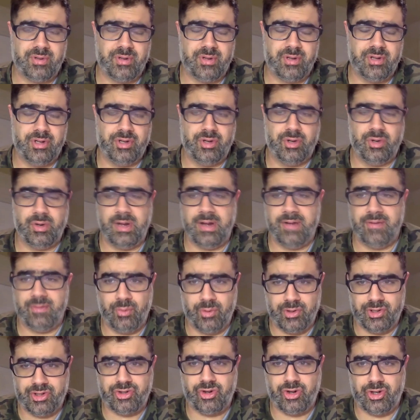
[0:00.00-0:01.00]
you know
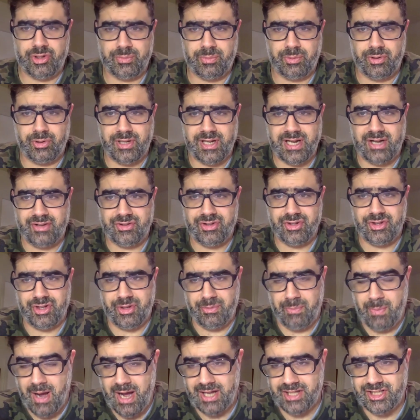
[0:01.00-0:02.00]
everyone starts pulling out the
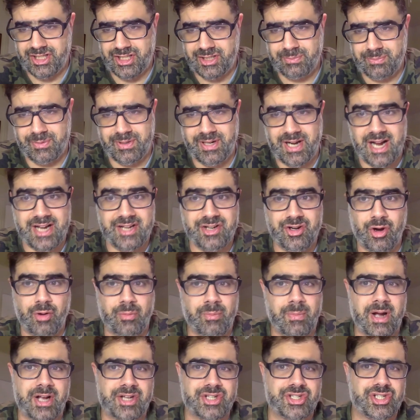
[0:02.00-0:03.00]
deposits, but I know
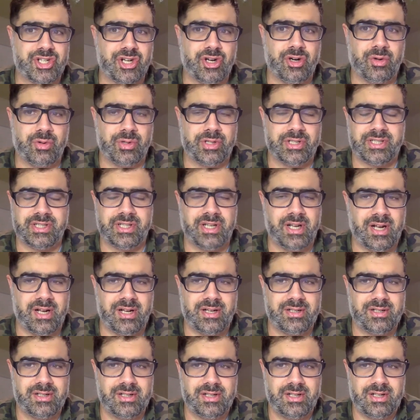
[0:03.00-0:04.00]
my show is
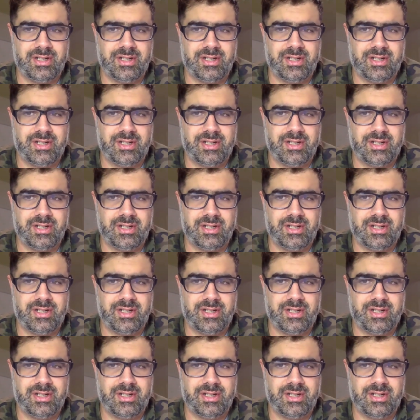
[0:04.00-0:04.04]
not.